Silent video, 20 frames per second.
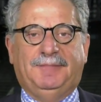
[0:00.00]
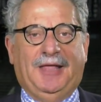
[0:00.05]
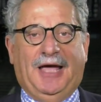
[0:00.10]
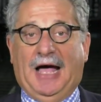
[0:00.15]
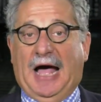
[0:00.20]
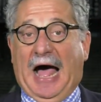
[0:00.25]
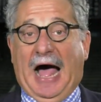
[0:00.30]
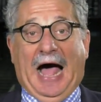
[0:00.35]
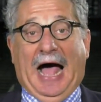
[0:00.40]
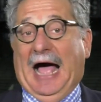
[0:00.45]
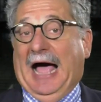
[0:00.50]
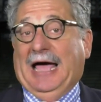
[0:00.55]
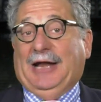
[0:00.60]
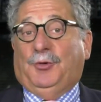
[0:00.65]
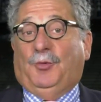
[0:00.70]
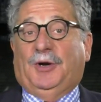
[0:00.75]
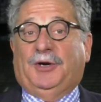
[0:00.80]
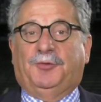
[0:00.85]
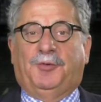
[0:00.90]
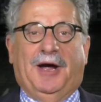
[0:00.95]
Now, I
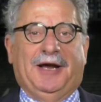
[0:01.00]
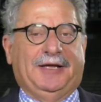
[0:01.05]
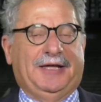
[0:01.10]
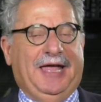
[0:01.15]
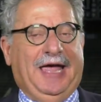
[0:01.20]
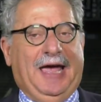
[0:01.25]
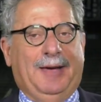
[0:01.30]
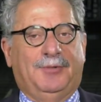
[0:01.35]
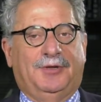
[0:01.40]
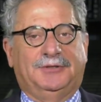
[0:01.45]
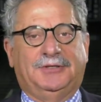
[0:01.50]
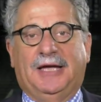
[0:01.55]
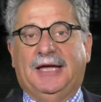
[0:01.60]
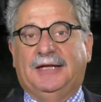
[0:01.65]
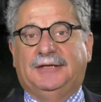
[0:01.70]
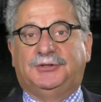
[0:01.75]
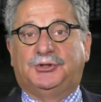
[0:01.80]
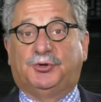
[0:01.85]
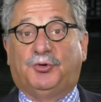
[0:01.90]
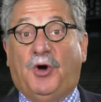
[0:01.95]
don't want to ride a camel
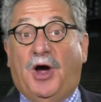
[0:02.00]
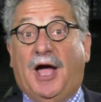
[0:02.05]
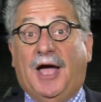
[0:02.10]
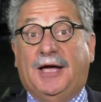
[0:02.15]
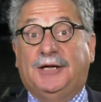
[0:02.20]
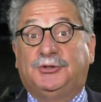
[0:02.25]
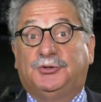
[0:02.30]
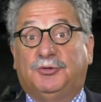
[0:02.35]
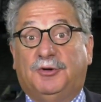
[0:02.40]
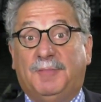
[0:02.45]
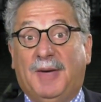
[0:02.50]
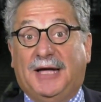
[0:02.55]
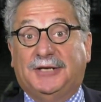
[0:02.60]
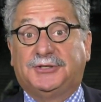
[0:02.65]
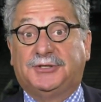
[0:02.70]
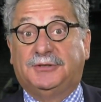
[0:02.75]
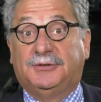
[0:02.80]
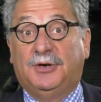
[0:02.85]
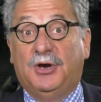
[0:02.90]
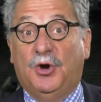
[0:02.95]
and try to
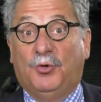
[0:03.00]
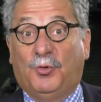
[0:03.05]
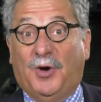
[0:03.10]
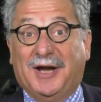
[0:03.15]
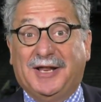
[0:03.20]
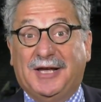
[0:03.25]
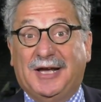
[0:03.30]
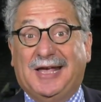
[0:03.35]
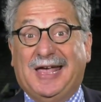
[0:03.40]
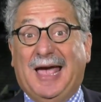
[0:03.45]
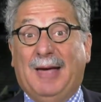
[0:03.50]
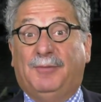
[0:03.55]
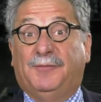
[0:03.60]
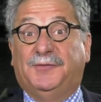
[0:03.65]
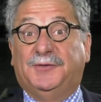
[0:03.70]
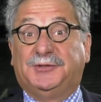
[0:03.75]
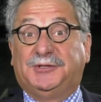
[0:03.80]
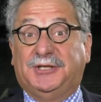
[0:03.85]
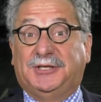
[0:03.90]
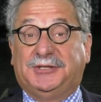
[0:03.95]
imagine riding a camel
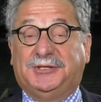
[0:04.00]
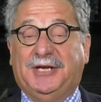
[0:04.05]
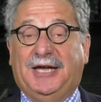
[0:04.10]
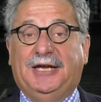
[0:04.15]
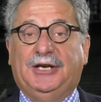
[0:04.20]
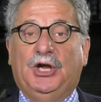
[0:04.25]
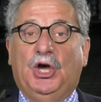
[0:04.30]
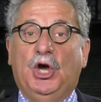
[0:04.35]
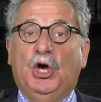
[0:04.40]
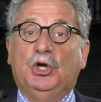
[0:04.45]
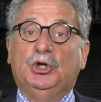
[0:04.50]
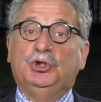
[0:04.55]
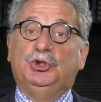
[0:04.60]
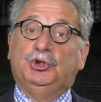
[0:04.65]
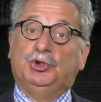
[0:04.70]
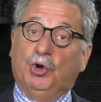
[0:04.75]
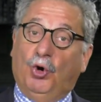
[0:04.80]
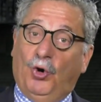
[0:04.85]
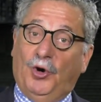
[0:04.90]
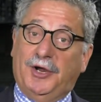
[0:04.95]
for your 6'8.
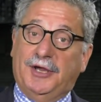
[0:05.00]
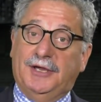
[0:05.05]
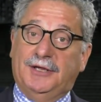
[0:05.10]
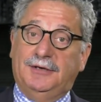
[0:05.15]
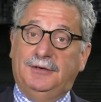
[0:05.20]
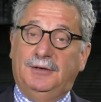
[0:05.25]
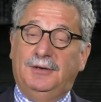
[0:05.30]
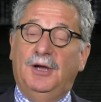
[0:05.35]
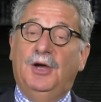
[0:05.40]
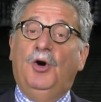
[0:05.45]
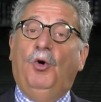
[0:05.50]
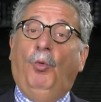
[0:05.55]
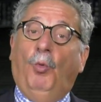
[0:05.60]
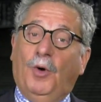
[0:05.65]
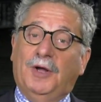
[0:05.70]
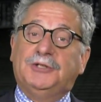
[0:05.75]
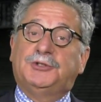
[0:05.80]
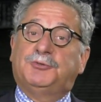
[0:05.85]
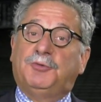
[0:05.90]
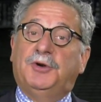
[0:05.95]
Dorian
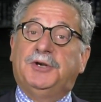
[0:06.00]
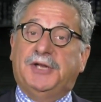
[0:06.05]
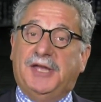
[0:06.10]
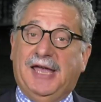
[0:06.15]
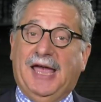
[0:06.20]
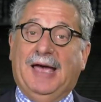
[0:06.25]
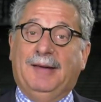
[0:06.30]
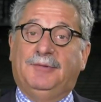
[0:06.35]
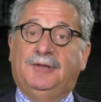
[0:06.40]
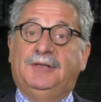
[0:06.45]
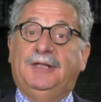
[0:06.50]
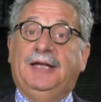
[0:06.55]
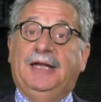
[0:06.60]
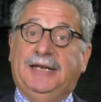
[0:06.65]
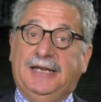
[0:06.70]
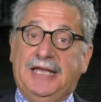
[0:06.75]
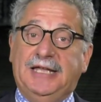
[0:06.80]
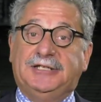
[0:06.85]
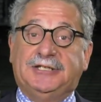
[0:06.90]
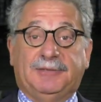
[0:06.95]
once rode a camel
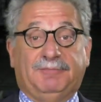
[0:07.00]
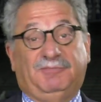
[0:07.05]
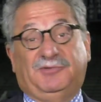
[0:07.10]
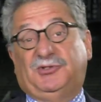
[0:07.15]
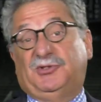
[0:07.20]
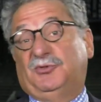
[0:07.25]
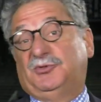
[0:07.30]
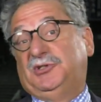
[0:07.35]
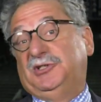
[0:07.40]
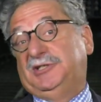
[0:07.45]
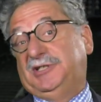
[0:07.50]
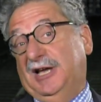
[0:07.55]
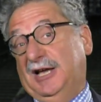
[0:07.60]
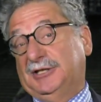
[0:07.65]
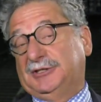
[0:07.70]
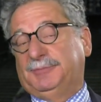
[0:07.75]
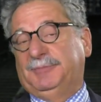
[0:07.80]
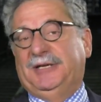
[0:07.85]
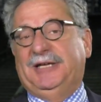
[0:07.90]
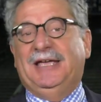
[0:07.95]
in Egypt, so she
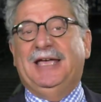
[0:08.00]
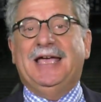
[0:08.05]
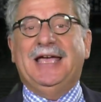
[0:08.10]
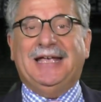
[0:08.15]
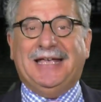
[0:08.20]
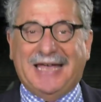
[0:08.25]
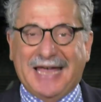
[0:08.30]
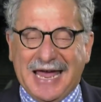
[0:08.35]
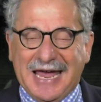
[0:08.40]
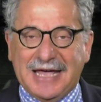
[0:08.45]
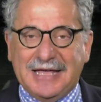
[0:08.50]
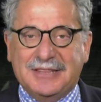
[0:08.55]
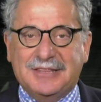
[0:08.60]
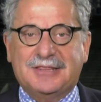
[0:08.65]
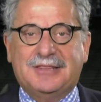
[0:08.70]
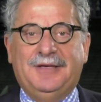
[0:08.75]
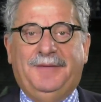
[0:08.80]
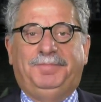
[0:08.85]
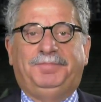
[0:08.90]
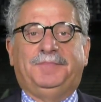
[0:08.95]
tells me.
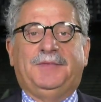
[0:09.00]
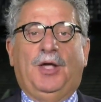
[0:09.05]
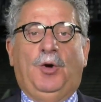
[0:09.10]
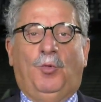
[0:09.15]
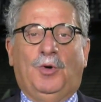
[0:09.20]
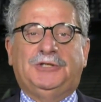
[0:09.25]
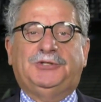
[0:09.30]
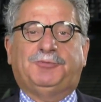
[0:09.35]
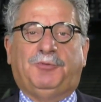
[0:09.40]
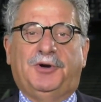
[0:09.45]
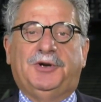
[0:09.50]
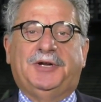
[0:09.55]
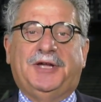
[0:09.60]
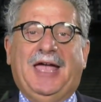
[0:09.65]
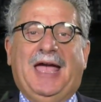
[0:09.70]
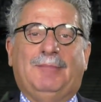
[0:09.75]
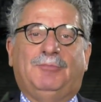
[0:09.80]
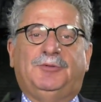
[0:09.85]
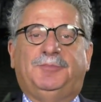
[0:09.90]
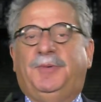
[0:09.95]
Keith once rode a
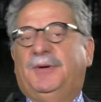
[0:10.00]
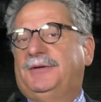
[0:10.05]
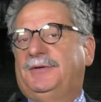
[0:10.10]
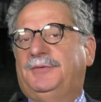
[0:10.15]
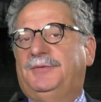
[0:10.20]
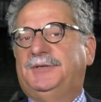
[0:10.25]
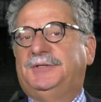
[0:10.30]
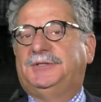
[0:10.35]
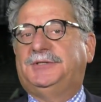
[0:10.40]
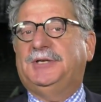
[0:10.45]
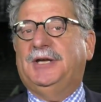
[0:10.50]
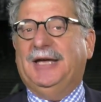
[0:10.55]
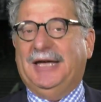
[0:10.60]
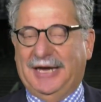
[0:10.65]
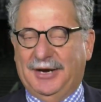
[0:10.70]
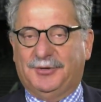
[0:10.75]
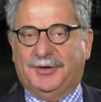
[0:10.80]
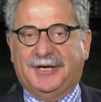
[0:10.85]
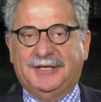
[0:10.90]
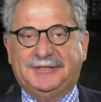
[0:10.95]
camel, but it was
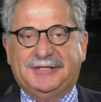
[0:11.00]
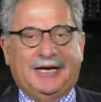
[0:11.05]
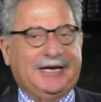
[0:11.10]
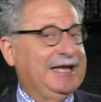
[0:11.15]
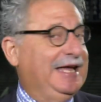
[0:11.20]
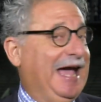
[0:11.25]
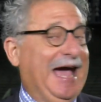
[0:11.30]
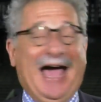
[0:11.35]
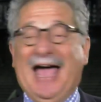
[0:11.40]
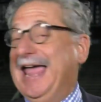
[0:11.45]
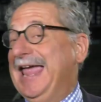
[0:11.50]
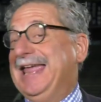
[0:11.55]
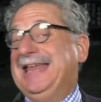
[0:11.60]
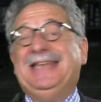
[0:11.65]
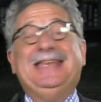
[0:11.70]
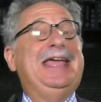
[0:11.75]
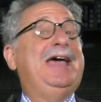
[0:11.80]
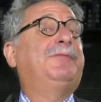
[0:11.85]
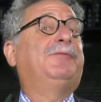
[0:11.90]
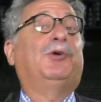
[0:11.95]
here in Kentucky. I
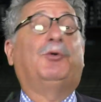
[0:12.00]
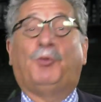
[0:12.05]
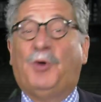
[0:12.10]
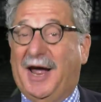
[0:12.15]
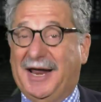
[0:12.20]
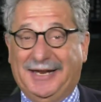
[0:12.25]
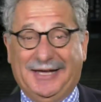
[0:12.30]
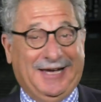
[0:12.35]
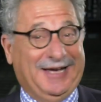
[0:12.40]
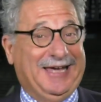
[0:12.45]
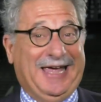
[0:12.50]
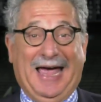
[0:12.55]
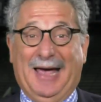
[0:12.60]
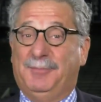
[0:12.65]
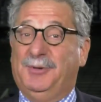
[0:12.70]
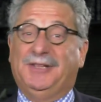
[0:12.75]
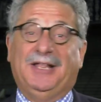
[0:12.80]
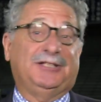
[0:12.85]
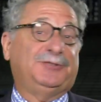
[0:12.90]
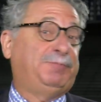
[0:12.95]
ain't never riding a
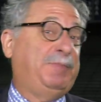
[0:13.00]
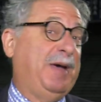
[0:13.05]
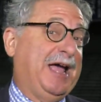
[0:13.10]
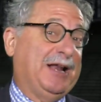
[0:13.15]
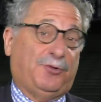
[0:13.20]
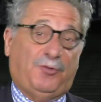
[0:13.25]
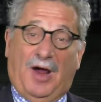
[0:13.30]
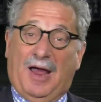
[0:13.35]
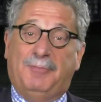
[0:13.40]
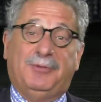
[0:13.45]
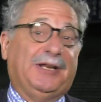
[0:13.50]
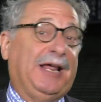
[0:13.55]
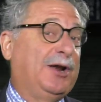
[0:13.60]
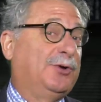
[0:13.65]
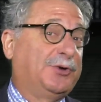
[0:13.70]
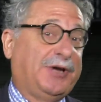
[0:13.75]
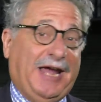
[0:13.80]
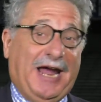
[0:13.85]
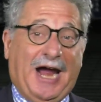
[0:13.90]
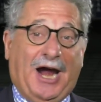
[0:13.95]
camel. That's bad grammar, and I
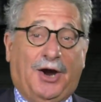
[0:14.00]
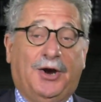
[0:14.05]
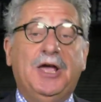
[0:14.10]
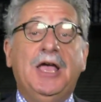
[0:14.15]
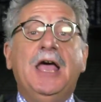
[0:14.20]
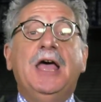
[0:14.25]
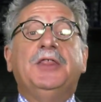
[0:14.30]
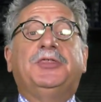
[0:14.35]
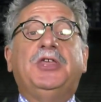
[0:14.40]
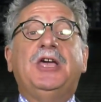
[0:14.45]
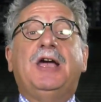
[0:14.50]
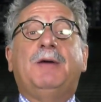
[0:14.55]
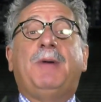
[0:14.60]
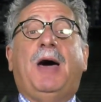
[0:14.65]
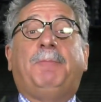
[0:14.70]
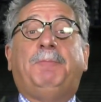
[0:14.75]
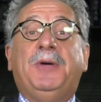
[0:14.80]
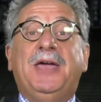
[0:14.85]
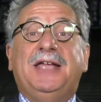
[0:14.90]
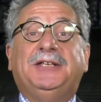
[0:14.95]
don't care. Think
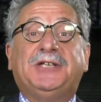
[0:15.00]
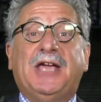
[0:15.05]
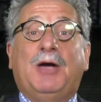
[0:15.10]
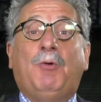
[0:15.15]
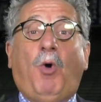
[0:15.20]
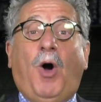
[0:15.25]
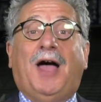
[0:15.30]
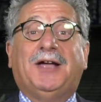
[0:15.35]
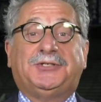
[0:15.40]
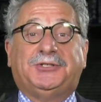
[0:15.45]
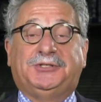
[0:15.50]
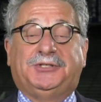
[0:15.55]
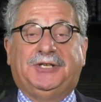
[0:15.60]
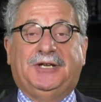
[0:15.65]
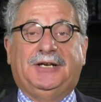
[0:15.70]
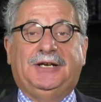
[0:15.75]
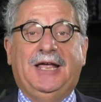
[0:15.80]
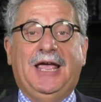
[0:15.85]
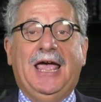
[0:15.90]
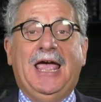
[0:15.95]
about PJ
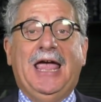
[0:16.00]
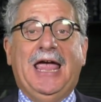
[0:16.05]
Washington.